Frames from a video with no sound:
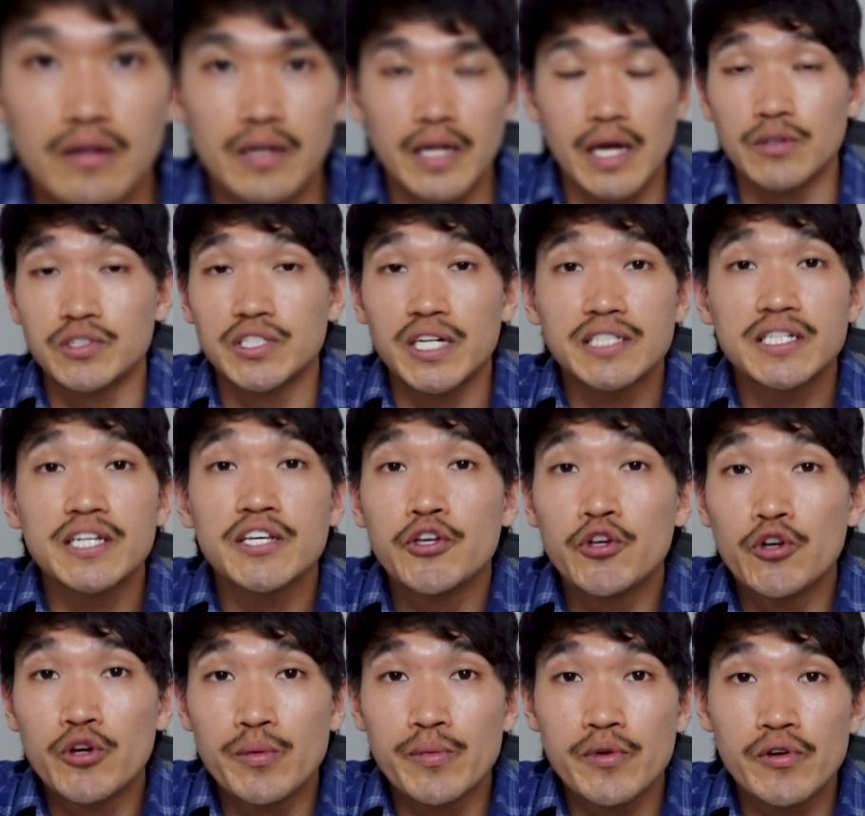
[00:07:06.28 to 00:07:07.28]
Now, injecting
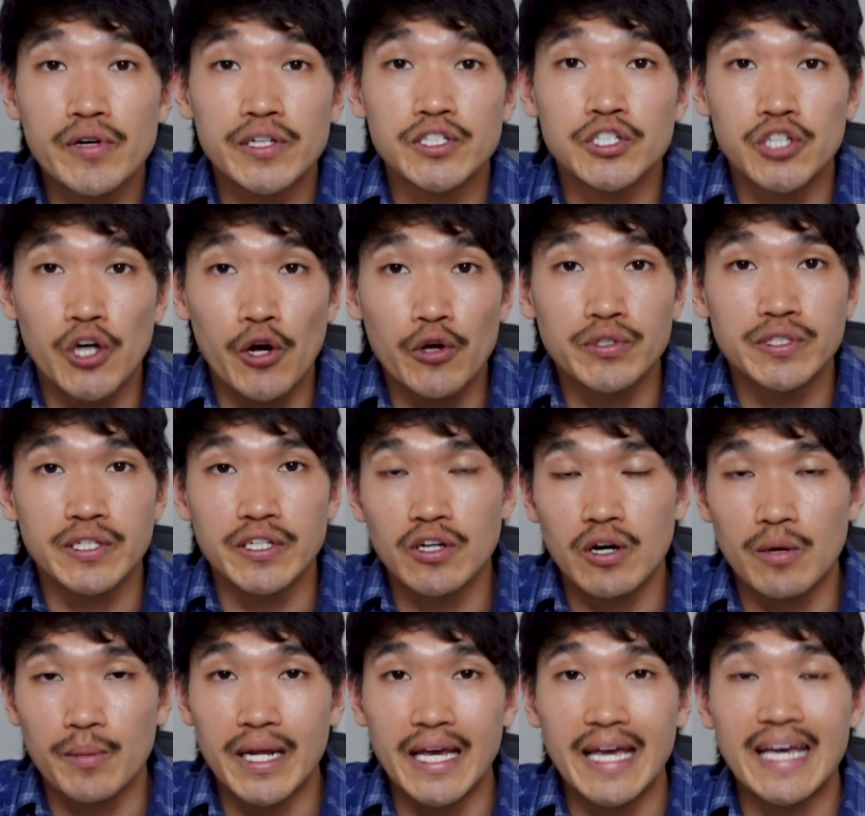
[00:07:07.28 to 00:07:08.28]
humor and jokes and
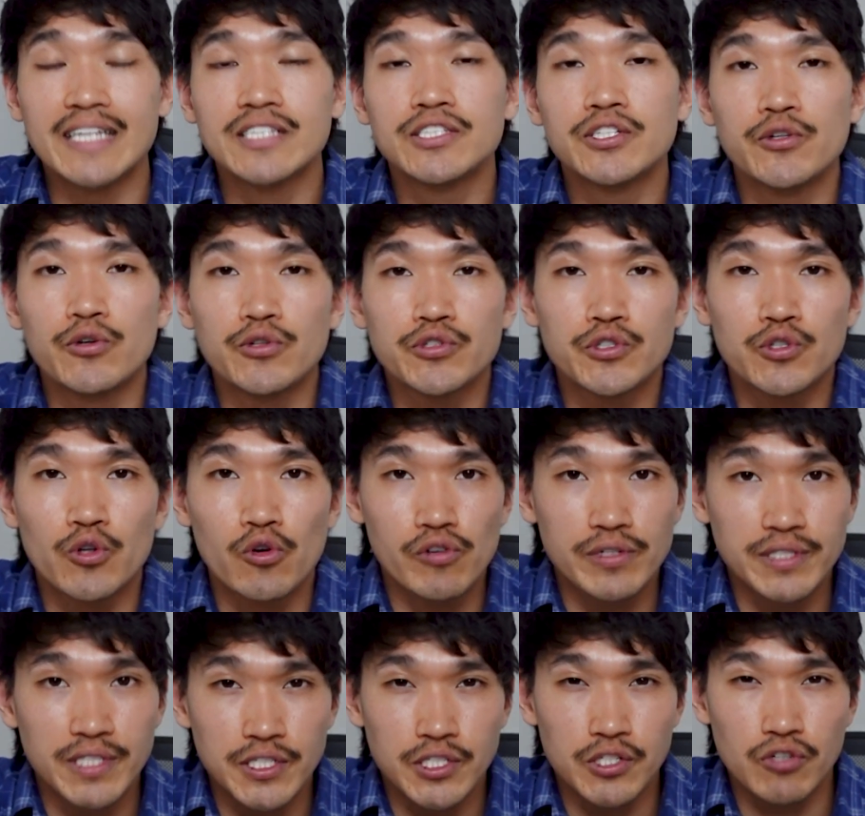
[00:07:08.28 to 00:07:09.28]
comedy into your
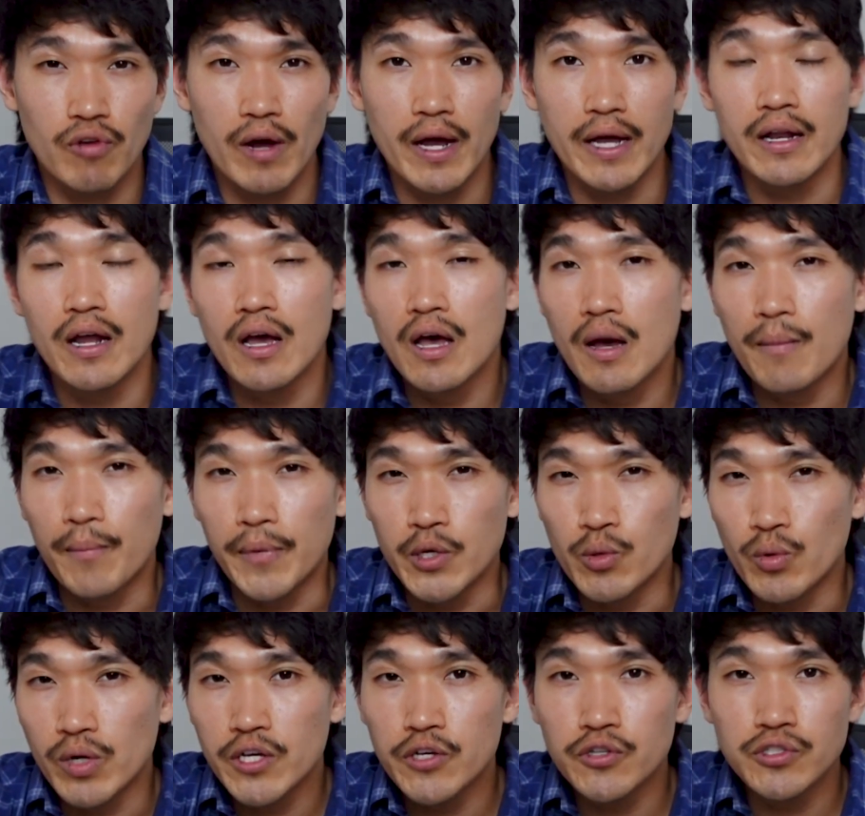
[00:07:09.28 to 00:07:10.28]
stories is great, but you
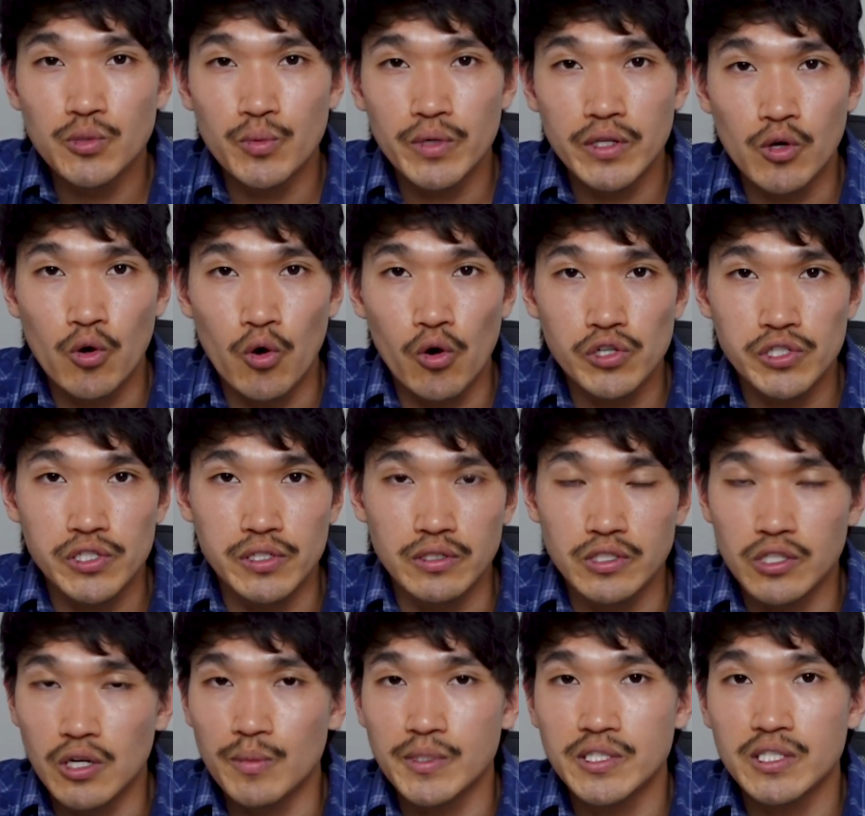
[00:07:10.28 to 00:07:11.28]
want to use it with caution.
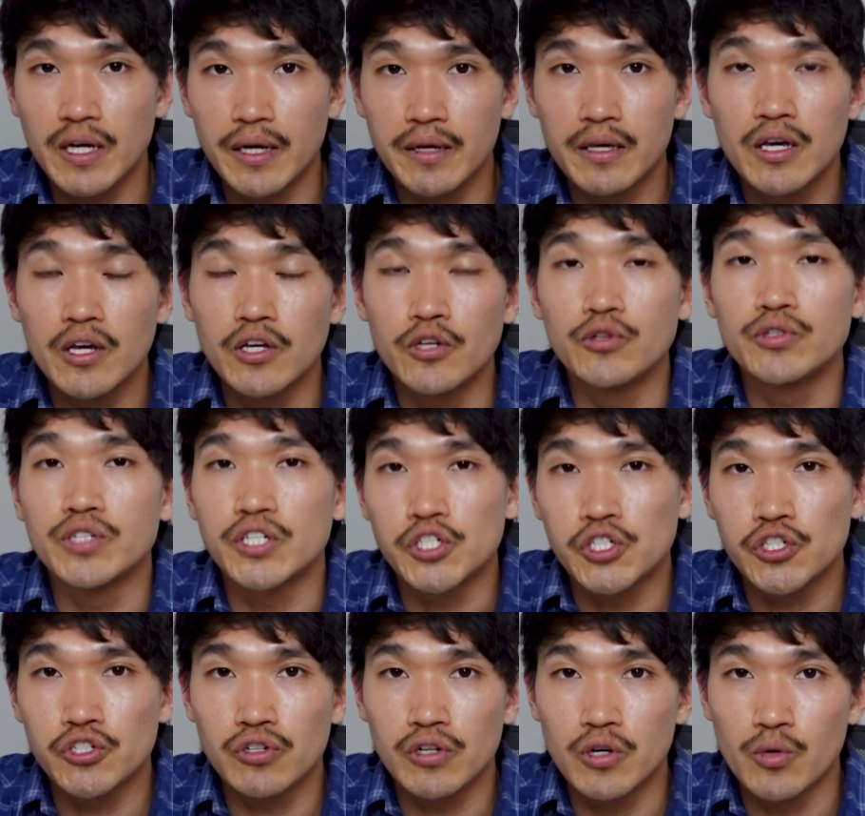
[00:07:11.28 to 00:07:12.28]
So almost like using
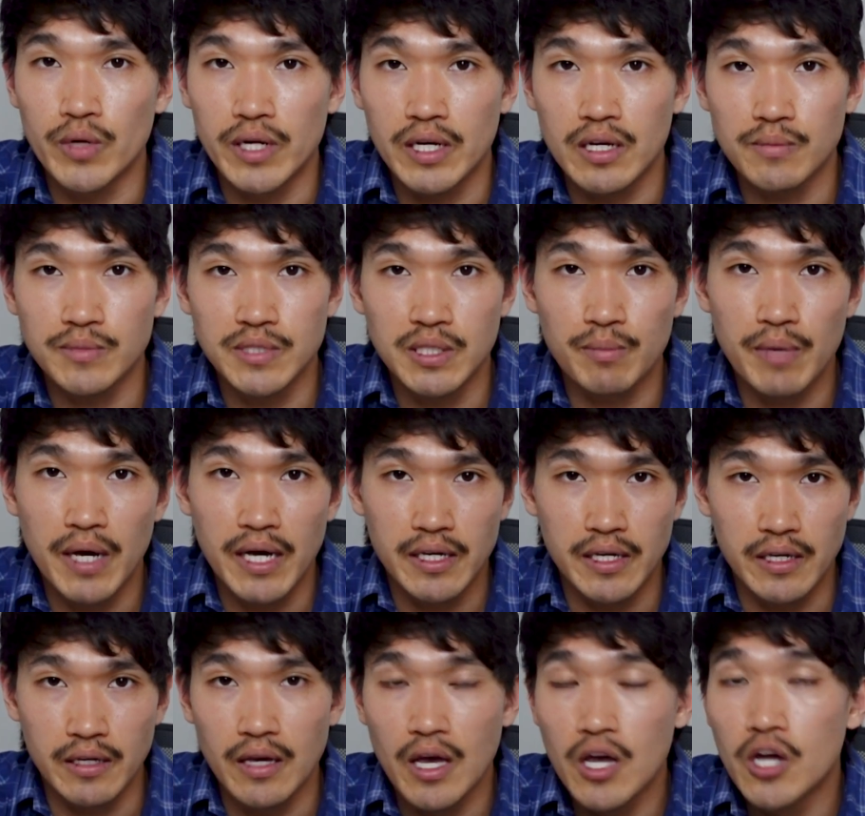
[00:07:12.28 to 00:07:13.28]
sugar when it comes to
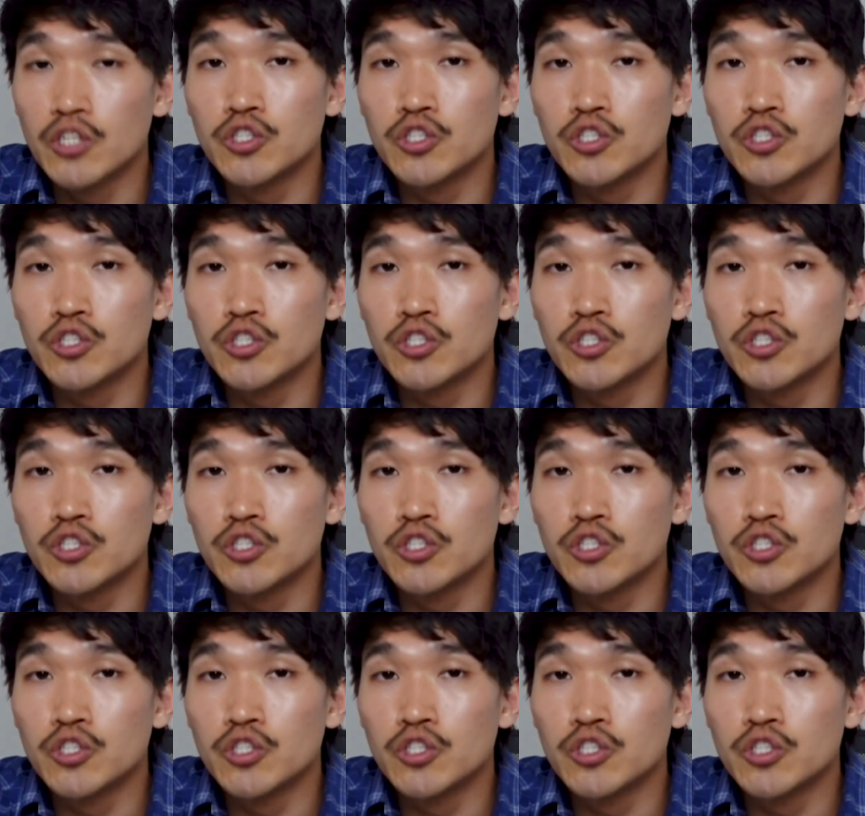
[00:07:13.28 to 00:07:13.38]
baking.